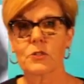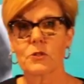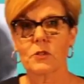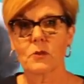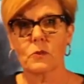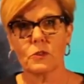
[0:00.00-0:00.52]

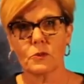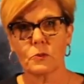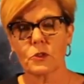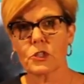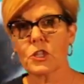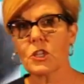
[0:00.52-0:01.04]
during World
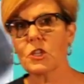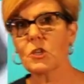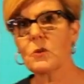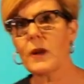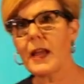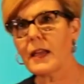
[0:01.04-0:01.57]
War
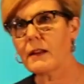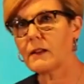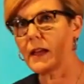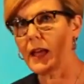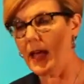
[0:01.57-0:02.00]
II, and